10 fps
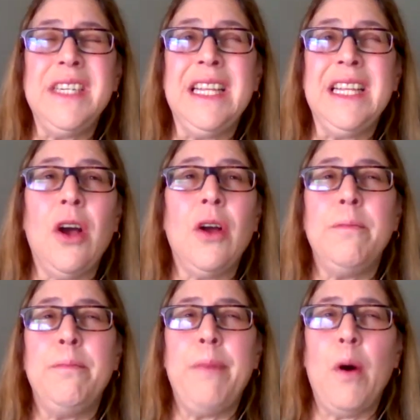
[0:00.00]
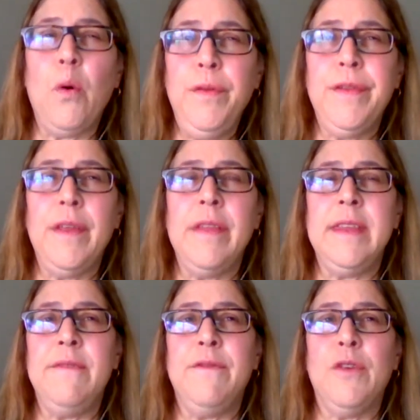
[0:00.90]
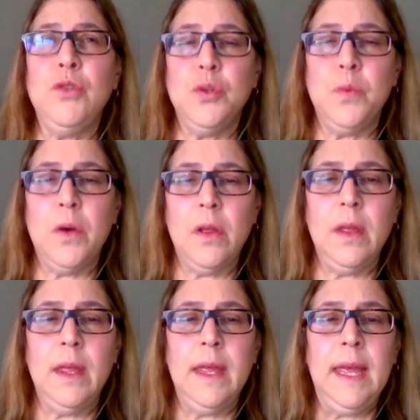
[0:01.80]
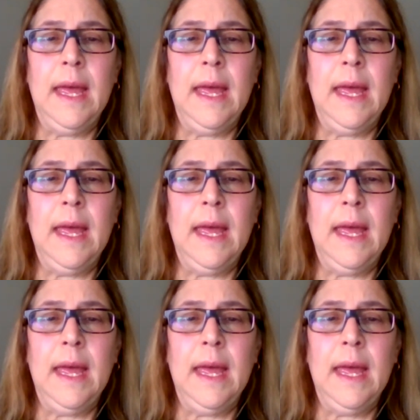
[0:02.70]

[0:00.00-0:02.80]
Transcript: click on both the virtual